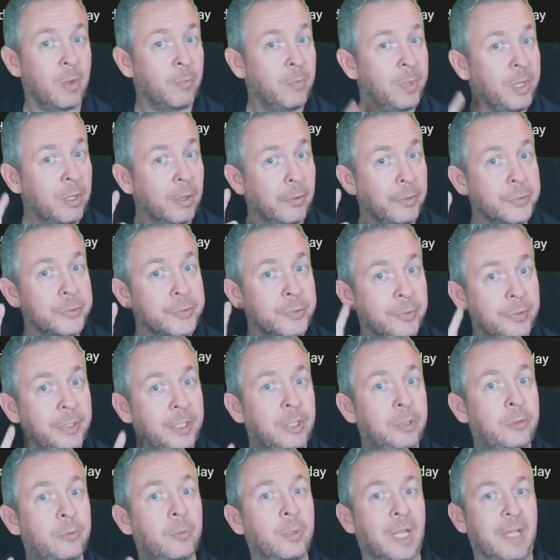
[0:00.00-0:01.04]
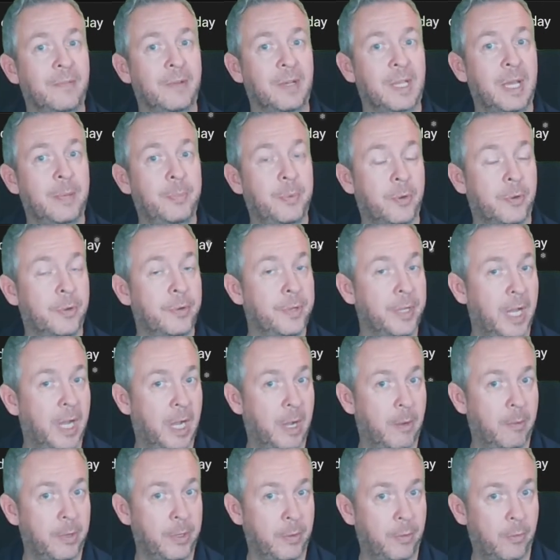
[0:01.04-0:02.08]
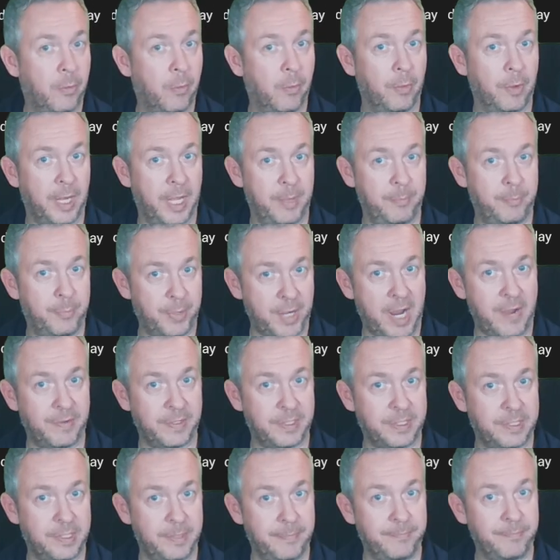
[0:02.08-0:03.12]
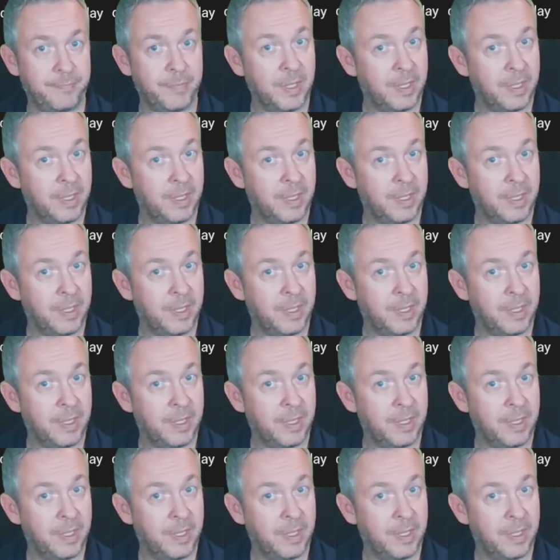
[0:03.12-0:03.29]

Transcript: we also need to level up on our online privacy.